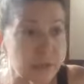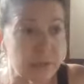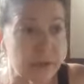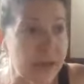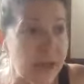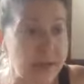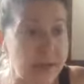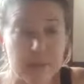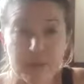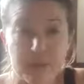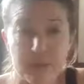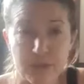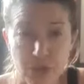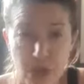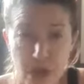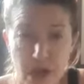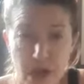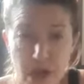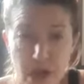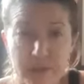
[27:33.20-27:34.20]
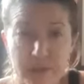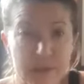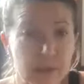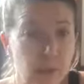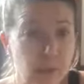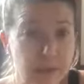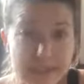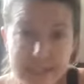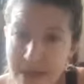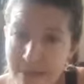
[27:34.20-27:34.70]
going on with the dog, but
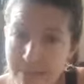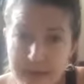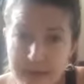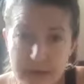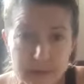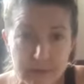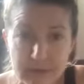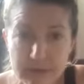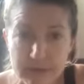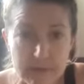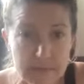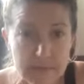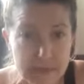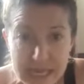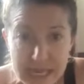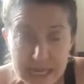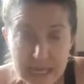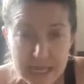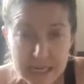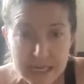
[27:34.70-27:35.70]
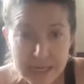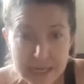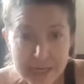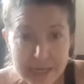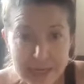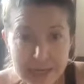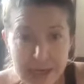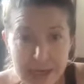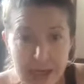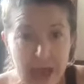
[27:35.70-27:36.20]
like what's happening within me?
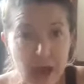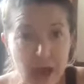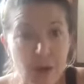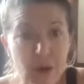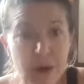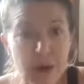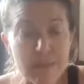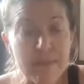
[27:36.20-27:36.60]
How